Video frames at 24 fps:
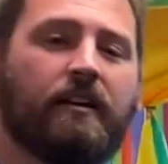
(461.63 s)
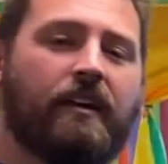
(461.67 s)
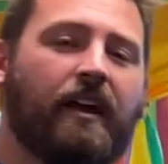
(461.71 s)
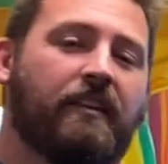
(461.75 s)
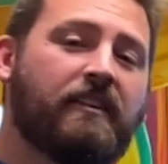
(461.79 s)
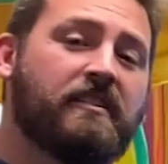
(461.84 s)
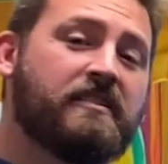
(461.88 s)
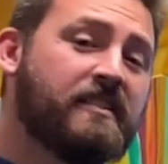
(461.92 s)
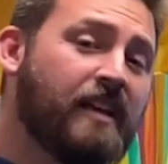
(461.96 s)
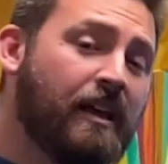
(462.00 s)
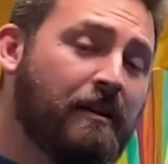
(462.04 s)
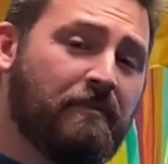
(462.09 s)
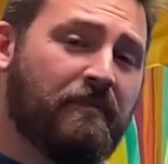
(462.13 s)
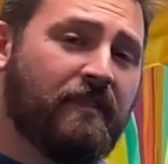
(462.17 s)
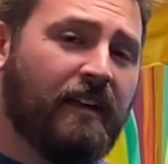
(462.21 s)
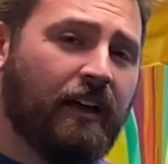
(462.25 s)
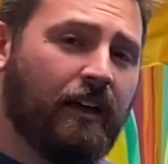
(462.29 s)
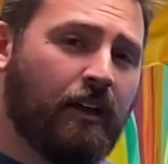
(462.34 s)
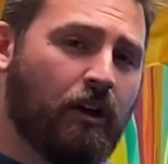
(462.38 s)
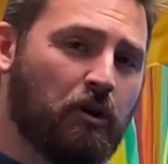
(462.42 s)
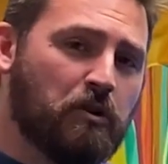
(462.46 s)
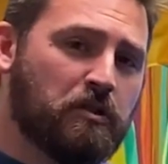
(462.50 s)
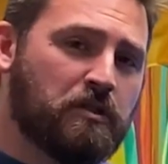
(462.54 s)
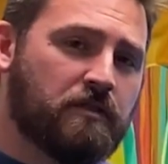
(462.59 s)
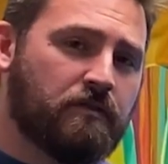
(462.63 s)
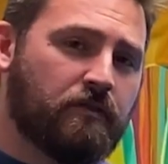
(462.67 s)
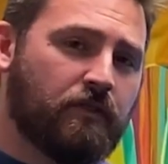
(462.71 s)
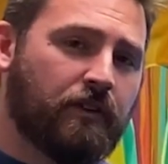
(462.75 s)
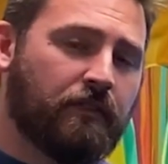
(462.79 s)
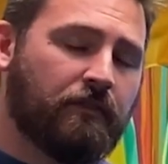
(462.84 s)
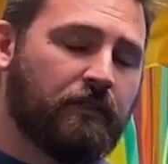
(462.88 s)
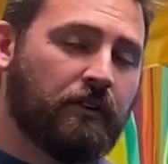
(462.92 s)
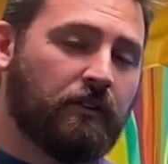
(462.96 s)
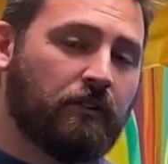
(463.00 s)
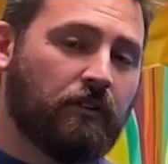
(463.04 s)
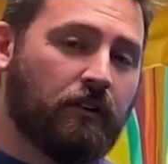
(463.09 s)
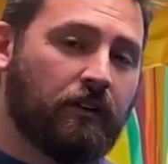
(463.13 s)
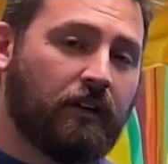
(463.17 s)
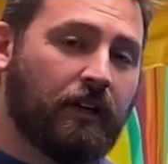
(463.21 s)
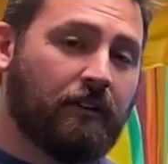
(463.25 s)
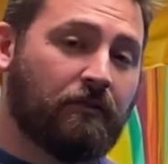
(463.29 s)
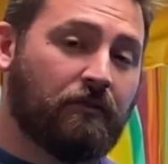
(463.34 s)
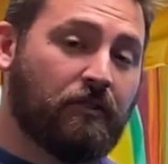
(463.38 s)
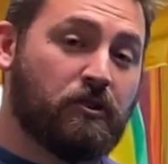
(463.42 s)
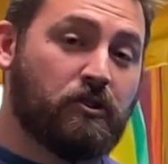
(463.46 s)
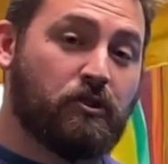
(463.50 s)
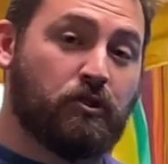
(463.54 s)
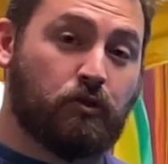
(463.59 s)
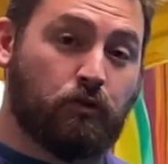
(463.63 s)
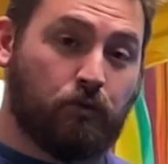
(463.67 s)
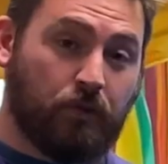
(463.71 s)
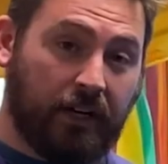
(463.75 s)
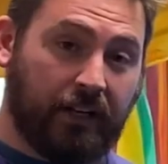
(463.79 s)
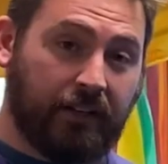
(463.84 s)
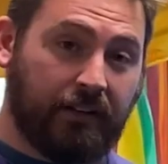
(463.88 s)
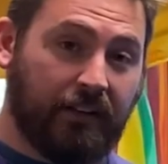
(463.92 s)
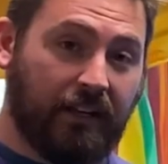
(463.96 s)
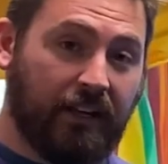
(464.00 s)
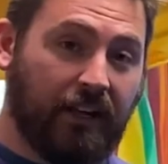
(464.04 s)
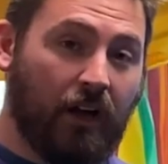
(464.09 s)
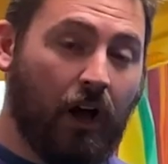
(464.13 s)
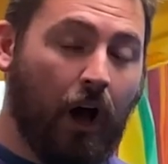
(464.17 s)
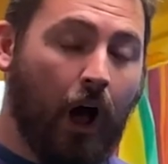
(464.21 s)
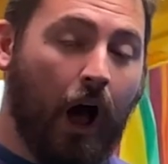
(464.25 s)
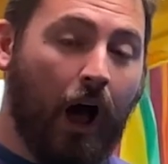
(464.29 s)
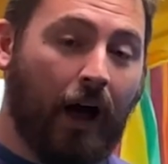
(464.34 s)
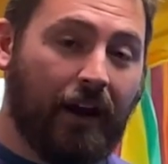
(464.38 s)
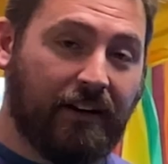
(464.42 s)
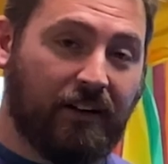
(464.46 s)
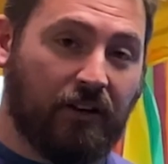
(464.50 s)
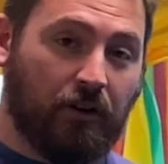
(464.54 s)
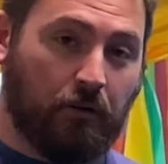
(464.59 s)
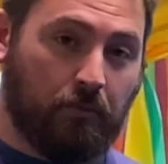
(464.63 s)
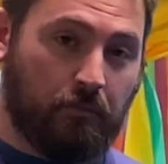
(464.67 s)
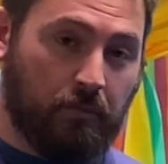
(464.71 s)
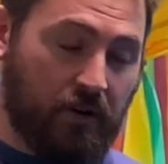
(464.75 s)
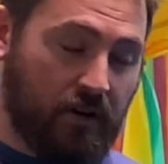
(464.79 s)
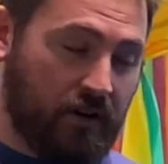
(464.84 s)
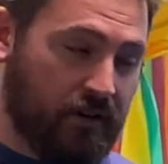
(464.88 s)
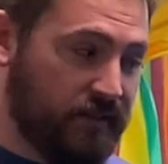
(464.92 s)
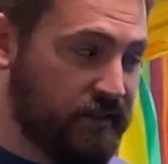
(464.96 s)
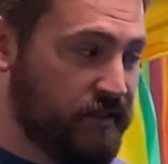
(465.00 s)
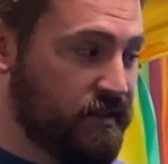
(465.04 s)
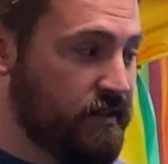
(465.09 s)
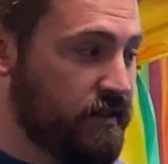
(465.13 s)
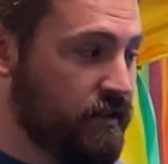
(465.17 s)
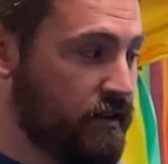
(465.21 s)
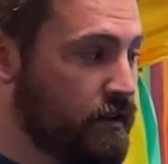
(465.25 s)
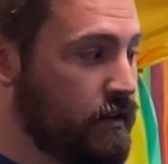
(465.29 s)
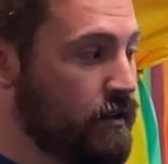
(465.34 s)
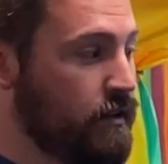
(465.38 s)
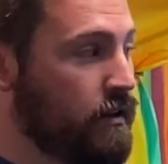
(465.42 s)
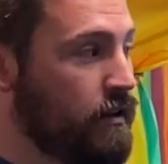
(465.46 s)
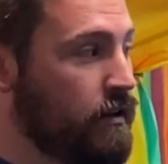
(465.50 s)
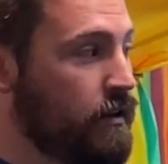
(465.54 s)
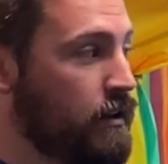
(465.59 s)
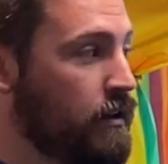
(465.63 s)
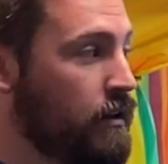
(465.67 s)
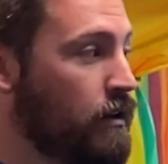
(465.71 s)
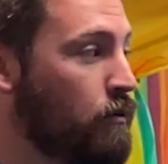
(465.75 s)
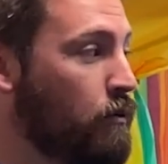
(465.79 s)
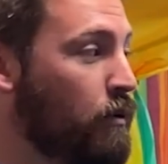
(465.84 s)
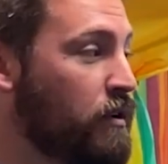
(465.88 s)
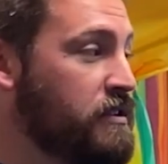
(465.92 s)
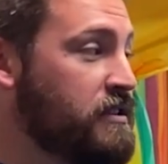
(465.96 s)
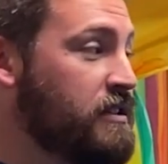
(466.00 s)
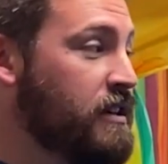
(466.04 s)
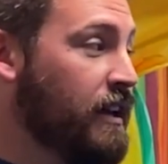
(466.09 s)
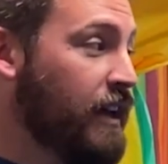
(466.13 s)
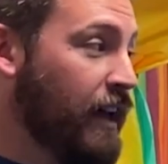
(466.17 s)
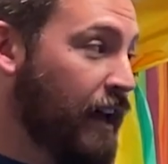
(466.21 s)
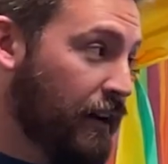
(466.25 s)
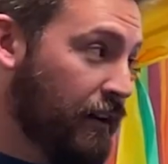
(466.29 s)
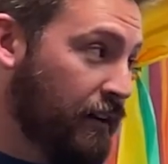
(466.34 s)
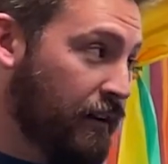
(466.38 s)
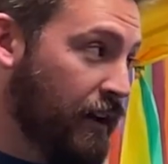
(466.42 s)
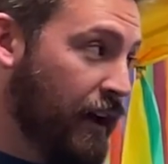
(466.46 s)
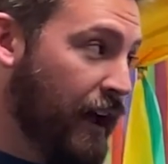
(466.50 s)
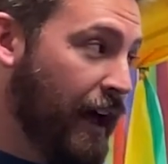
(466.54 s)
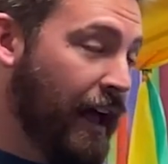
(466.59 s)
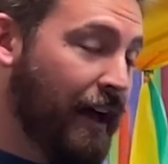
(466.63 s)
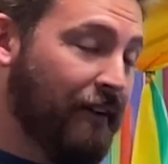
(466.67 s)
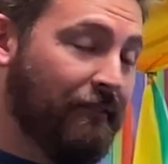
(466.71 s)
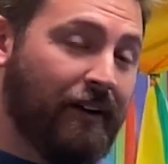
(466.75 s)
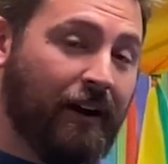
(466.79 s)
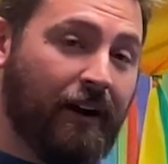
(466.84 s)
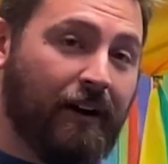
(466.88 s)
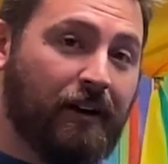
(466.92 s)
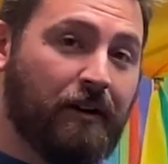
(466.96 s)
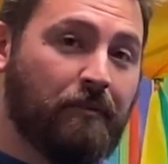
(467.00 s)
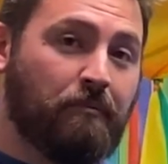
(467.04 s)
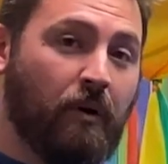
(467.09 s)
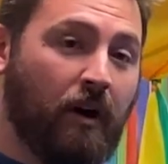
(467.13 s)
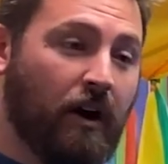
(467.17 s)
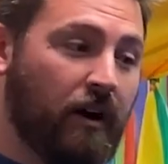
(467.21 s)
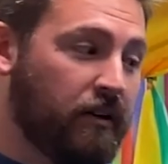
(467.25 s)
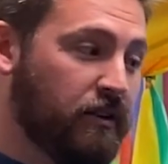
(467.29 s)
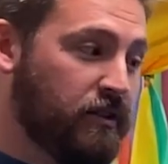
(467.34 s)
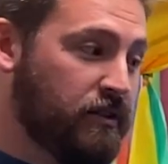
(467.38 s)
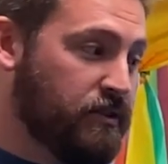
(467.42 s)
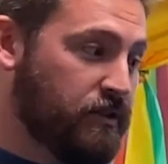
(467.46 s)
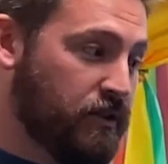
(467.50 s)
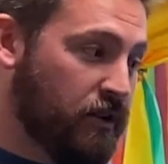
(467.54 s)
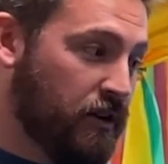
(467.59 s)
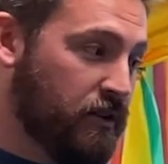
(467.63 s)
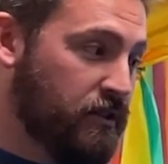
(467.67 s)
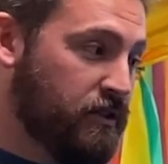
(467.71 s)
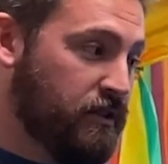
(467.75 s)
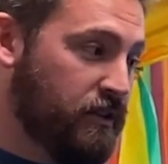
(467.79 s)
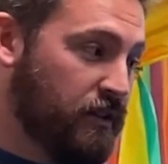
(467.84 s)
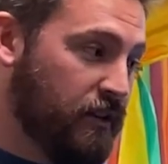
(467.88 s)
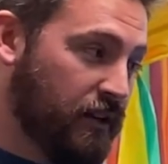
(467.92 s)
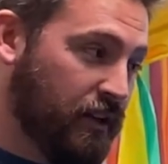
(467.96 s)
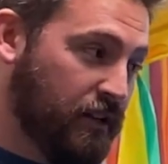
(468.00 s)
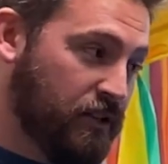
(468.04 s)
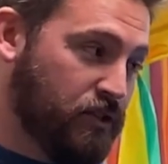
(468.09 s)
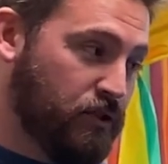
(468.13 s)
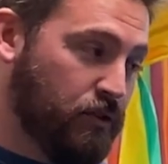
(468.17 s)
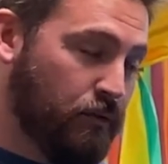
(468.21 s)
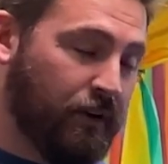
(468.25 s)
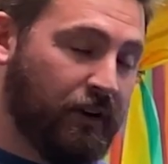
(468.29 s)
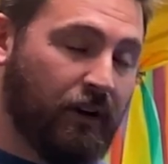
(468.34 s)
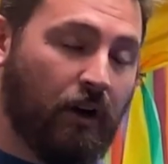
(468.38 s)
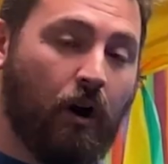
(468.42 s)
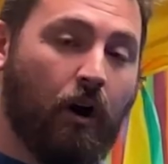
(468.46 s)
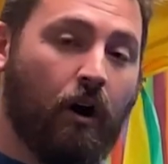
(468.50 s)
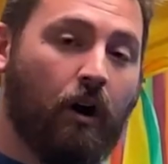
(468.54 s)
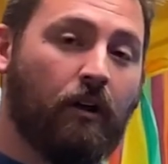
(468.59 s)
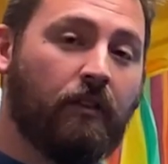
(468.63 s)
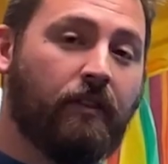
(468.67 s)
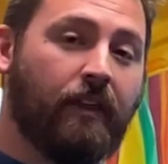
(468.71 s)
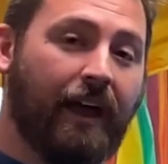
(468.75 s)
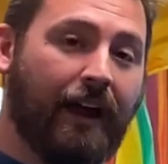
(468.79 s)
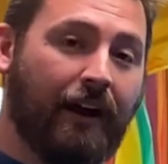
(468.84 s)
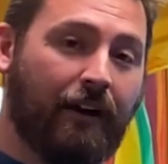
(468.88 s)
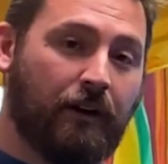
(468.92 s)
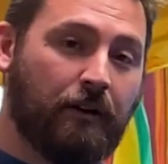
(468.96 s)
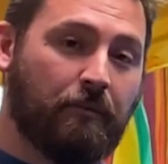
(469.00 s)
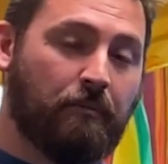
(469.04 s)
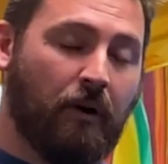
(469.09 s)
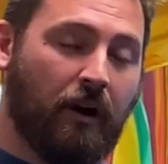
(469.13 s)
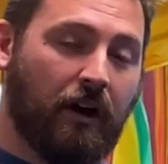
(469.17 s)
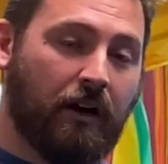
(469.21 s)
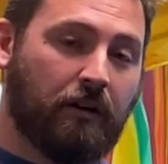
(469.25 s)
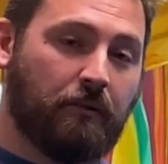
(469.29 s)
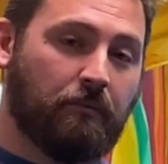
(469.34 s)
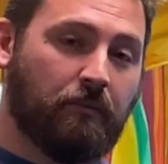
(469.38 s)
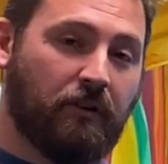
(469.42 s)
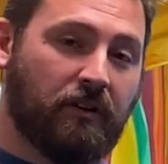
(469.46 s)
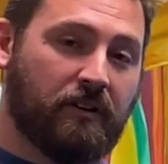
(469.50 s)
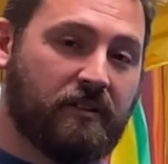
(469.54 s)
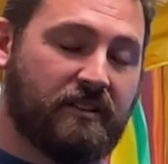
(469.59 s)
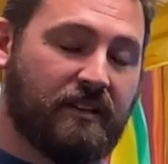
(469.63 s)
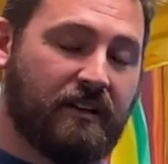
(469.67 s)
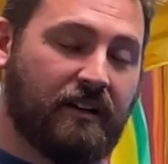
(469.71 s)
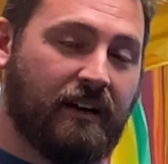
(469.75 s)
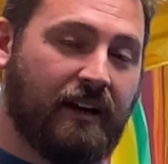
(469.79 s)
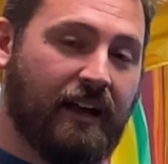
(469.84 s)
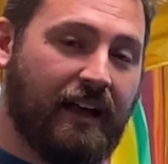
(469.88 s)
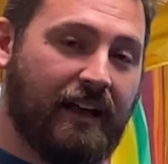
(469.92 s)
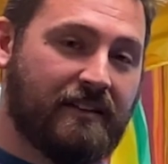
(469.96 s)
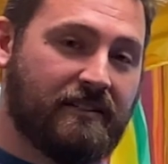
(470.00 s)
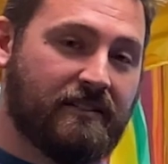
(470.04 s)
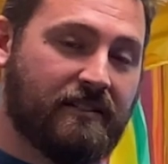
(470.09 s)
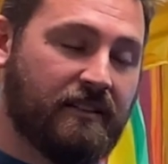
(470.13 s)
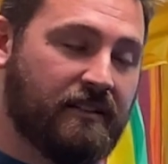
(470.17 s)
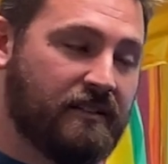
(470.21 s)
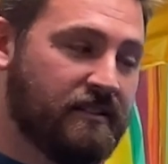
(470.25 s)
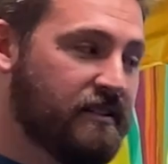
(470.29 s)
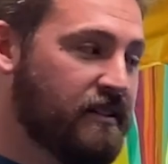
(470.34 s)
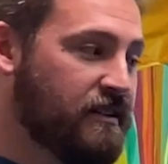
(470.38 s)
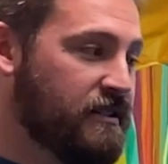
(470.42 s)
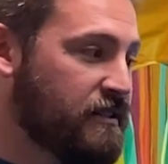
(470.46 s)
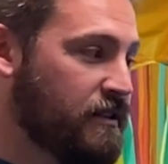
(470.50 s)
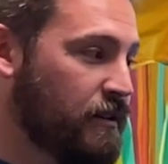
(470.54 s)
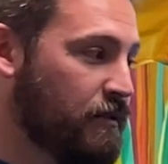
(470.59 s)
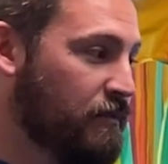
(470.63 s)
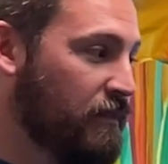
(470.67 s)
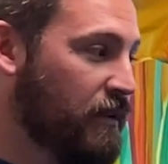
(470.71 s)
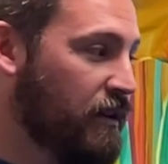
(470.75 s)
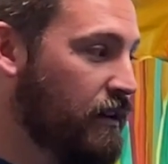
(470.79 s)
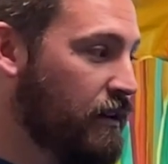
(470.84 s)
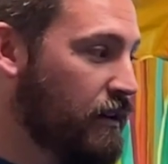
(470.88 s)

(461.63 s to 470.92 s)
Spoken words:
Now the same thing goes for if you're looking for strictly audiobooks. Once again, I have Harry Potter searched. It's showing all the Harry Potter books that it has in the system.